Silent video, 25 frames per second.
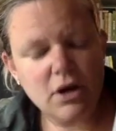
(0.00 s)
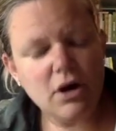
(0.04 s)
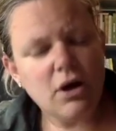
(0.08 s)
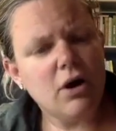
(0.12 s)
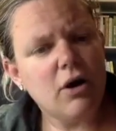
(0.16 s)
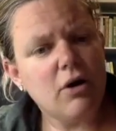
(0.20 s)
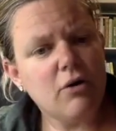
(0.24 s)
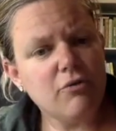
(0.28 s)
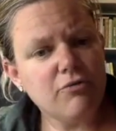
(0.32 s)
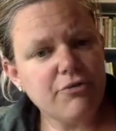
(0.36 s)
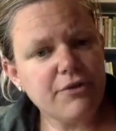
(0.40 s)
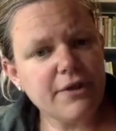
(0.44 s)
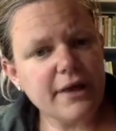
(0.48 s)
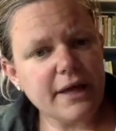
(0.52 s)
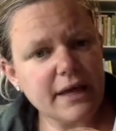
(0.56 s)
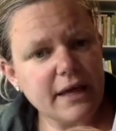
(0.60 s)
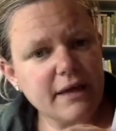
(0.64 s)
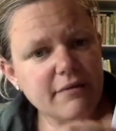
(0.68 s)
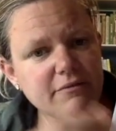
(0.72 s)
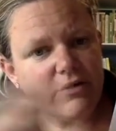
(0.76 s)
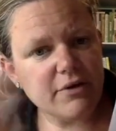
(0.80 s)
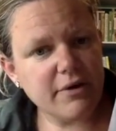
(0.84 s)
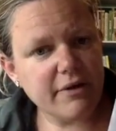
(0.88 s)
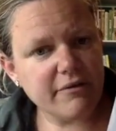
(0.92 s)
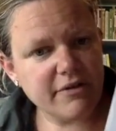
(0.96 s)
Hopefully I gave
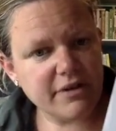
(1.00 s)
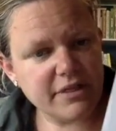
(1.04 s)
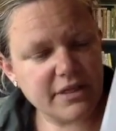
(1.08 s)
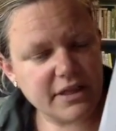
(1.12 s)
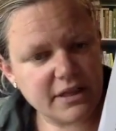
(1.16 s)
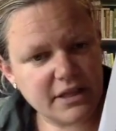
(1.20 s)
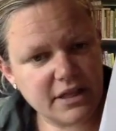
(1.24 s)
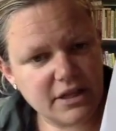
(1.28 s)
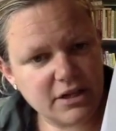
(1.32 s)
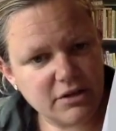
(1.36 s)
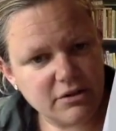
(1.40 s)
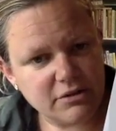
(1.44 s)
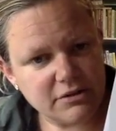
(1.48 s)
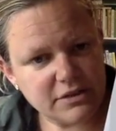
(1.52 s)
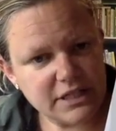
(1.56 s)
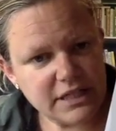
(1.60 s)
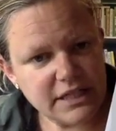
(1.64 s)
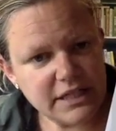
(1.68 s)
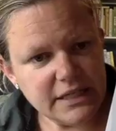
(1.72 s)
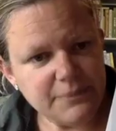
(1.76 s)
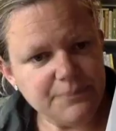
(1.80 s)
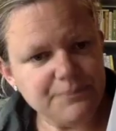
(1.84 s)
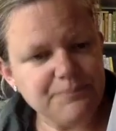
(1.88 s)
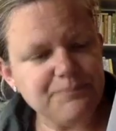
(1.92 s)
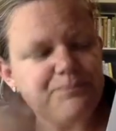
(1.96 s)
you everything that you'll
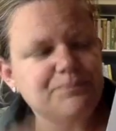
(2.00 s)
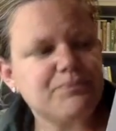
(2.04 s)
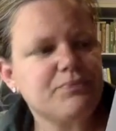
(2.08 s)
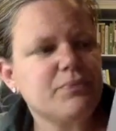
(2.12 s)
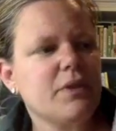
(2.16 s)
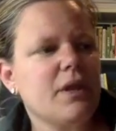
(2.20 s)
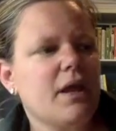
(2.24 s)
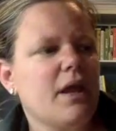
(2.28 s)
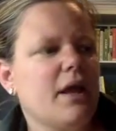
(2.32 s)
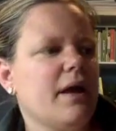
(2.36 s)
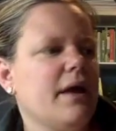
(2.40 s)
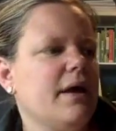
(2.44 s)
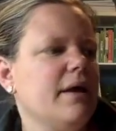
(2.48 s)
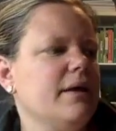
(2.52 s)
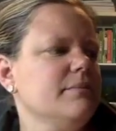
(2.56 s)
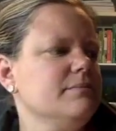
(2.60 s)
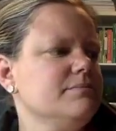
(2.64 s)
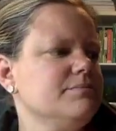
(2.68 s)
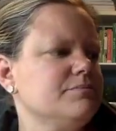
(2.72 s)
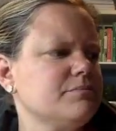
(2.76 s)
need, okay?